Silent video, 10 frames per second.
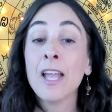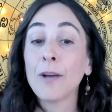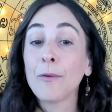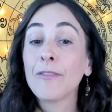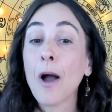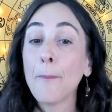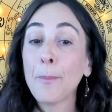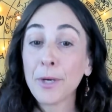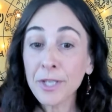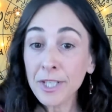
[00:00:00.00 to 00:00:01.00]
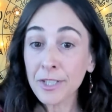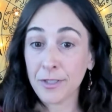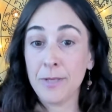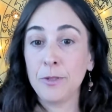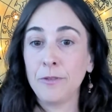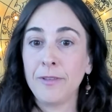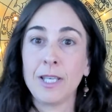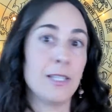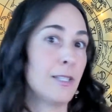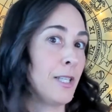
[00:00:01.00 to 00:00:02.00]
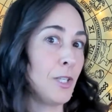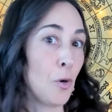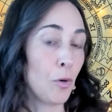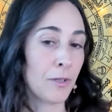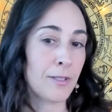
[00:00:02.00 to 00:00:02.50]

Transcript: Now, we've got Mercury moving into your